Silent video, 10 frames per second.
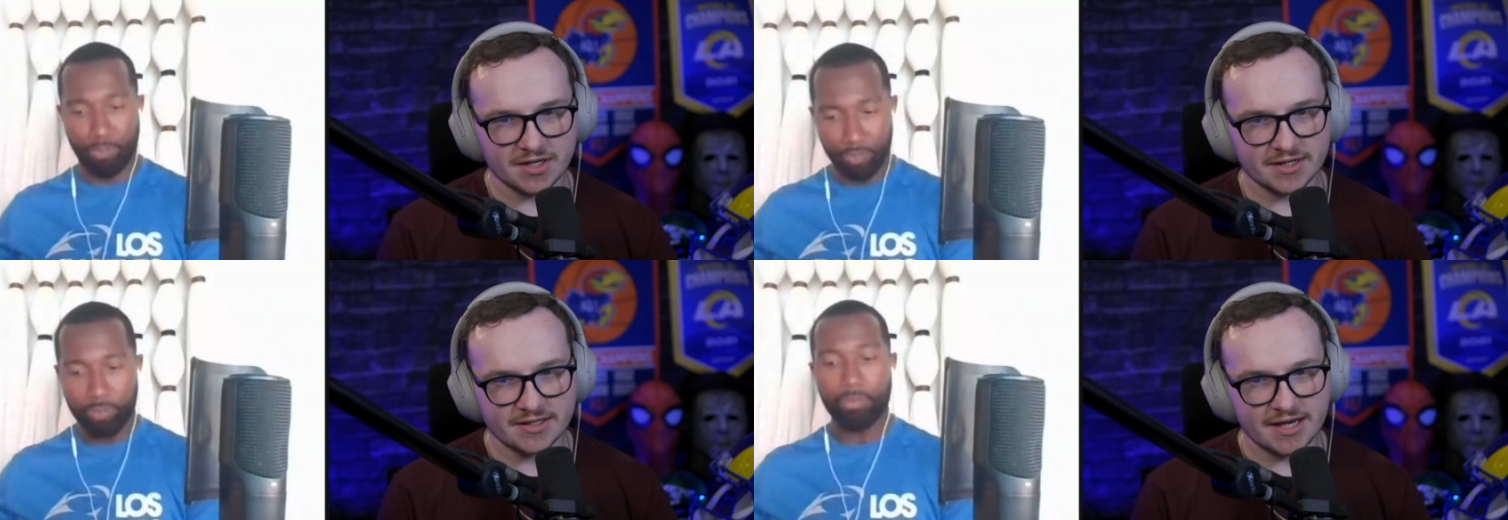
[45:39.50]

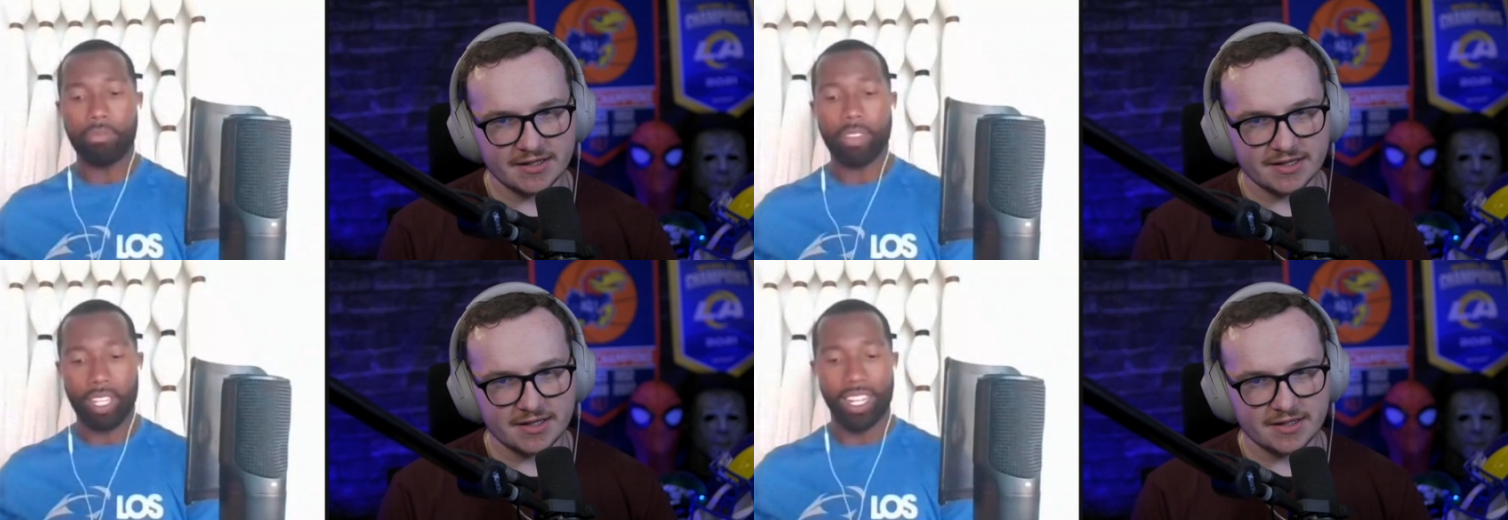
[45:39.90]
Speaker 1: going to
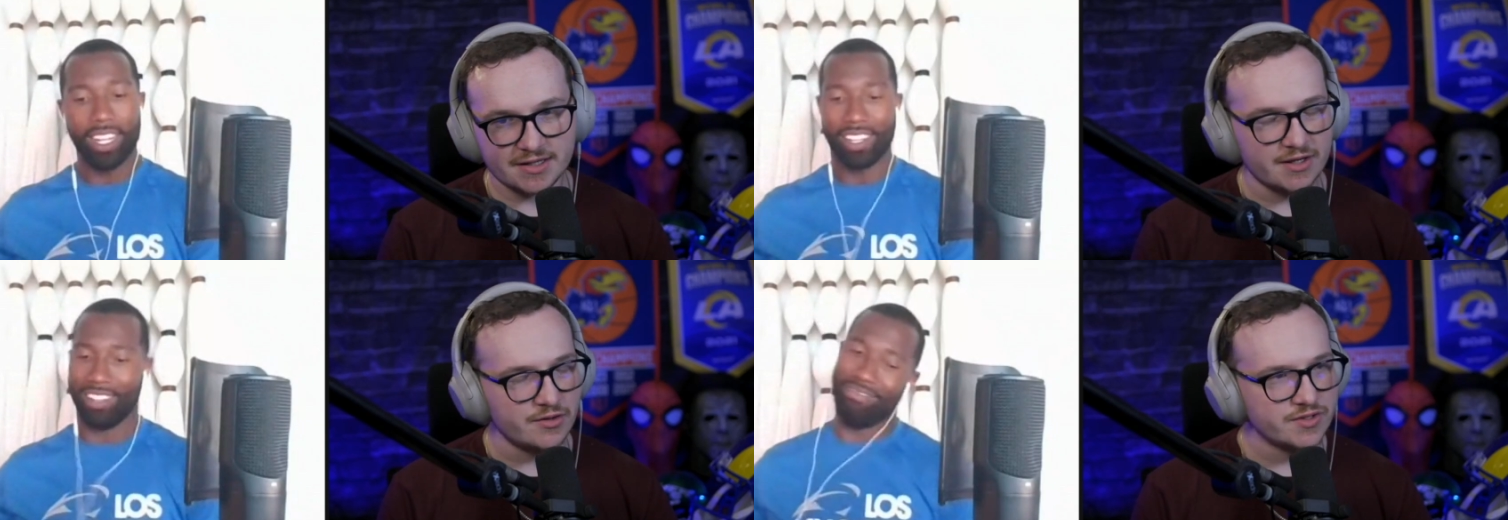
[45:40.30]
take the, the
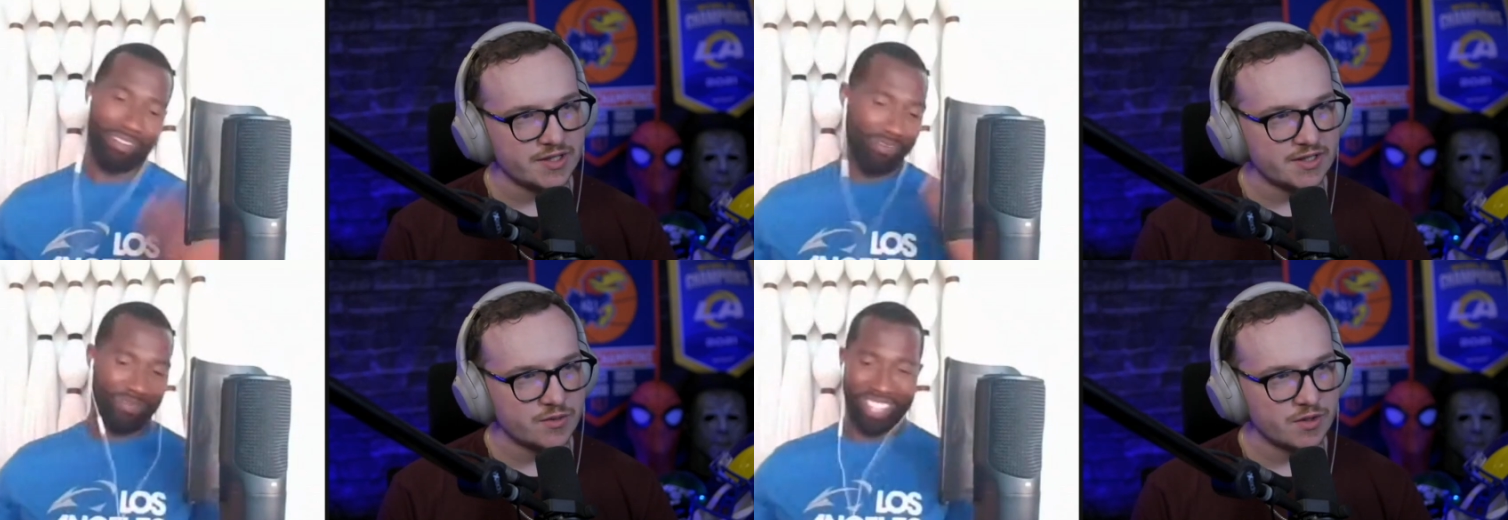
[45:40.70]
Eagles
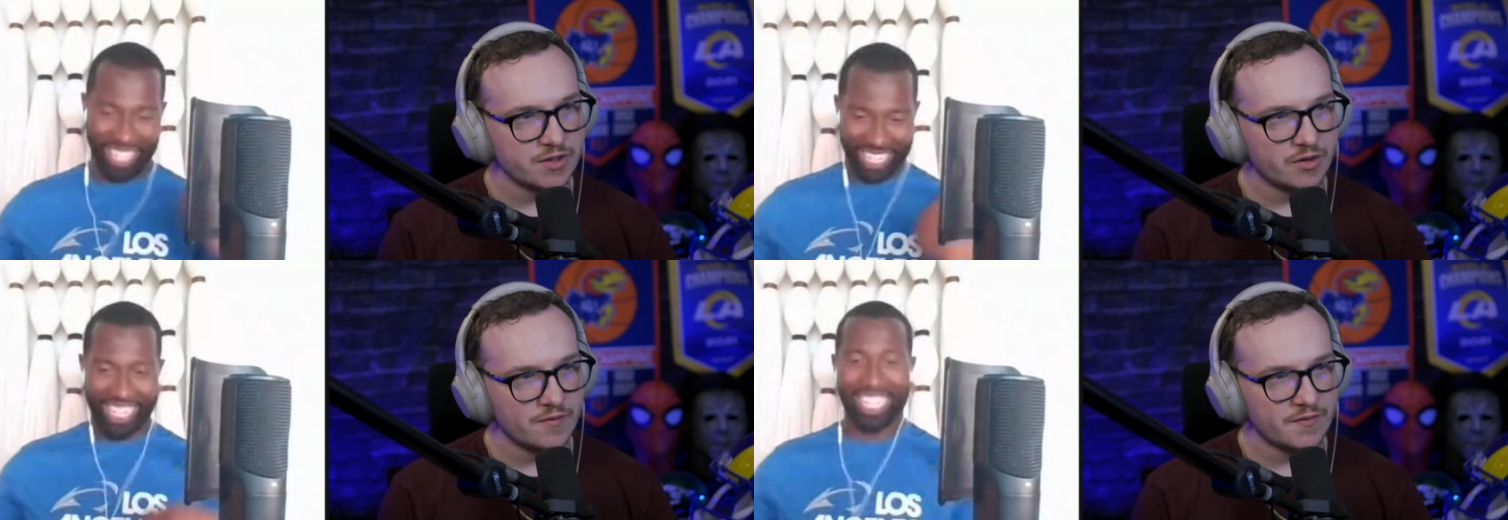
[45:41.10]
this
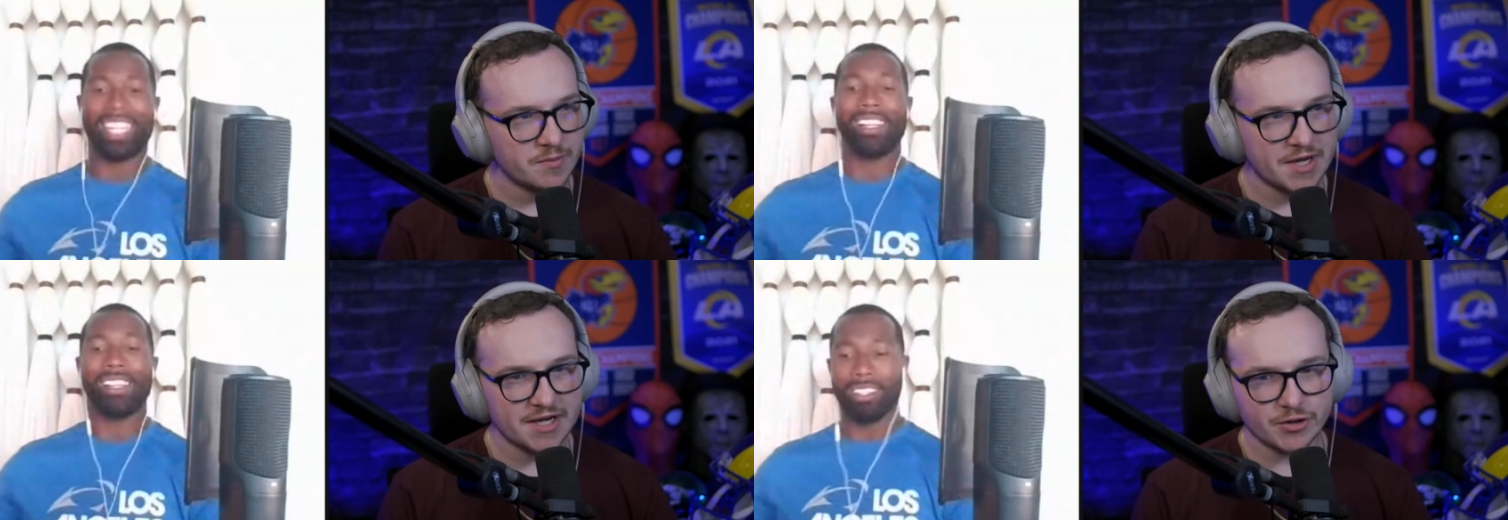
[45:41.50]
one over the
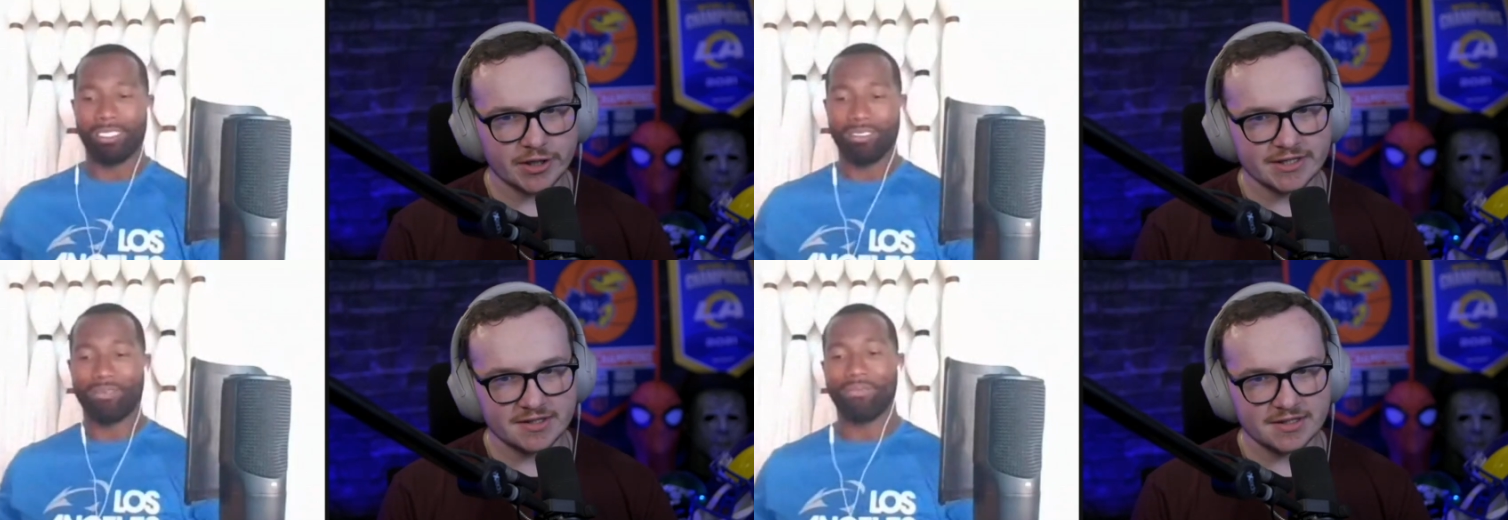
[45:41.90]

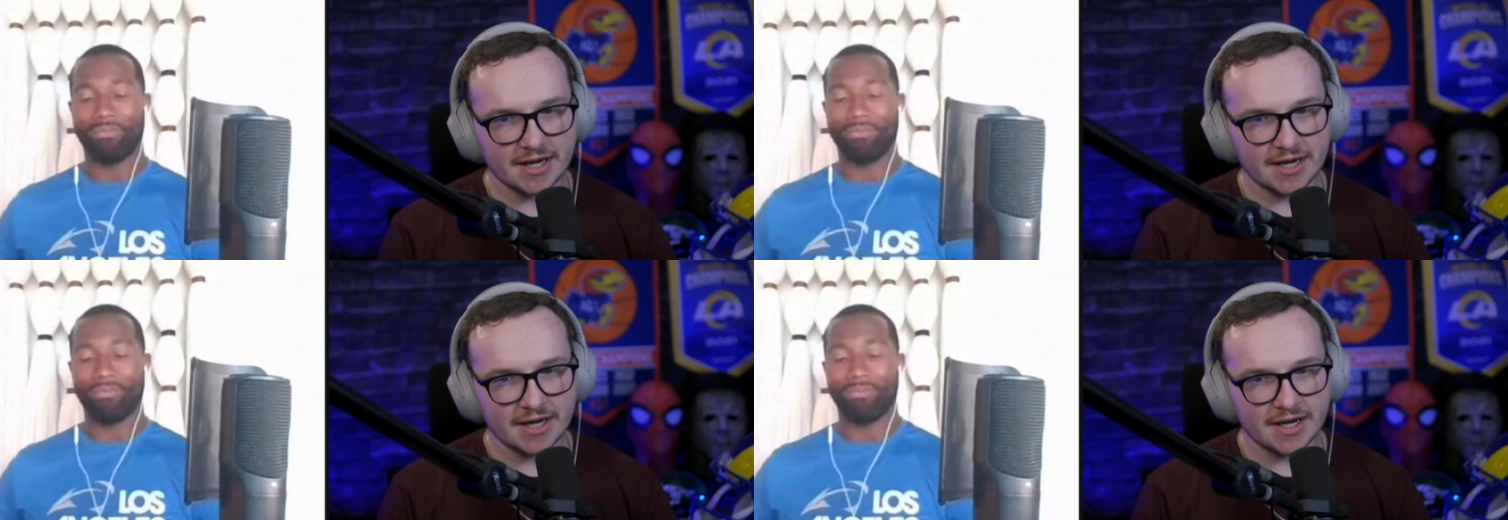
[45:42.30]
Patriots.